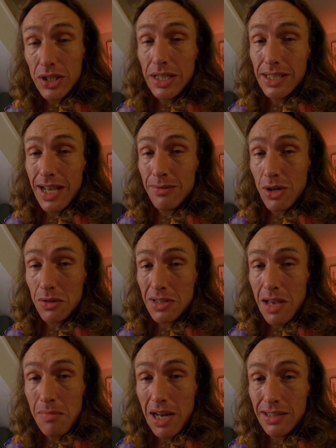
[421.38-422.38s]
see you same time,
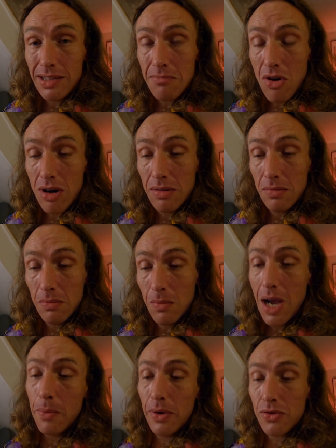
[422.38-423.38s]
same place tomorrow,
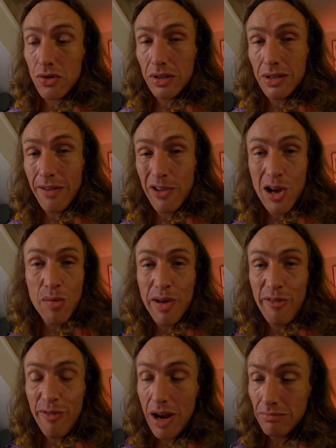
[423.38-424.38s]
where we'll try to have a little bit
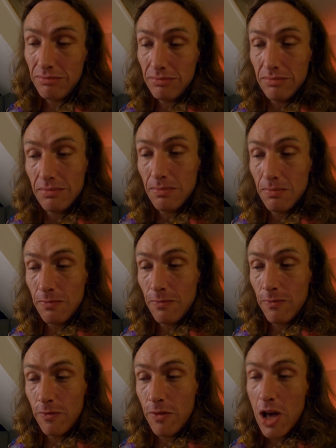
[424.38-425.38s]
of fun,
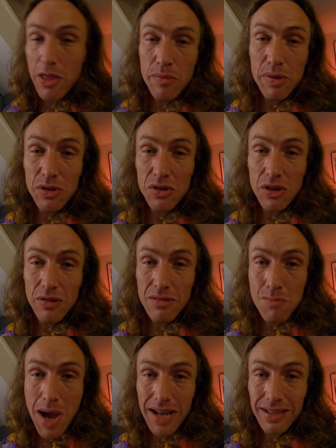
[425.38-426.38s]
further pursue the
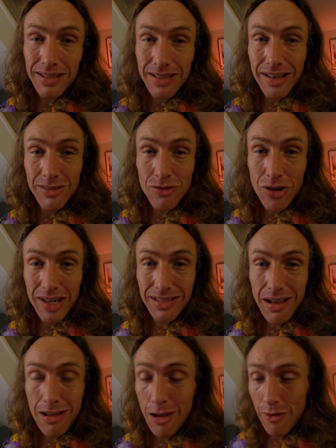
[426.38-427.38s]
madness that is trying to
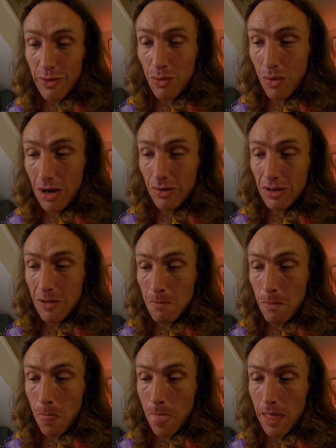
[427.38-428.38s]
take over the world.
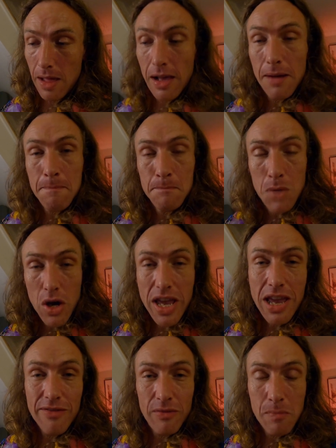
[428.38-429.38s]

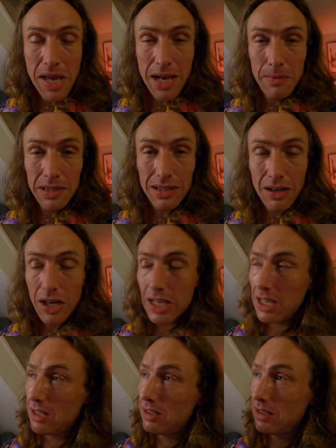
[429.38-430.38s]
Might even be able to like